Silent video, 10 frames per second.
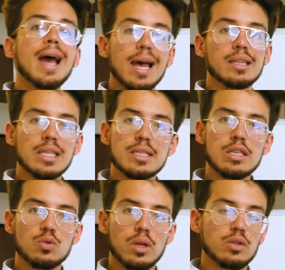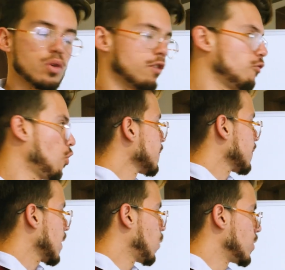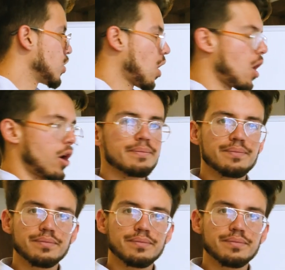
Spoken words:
at least in 2024, which are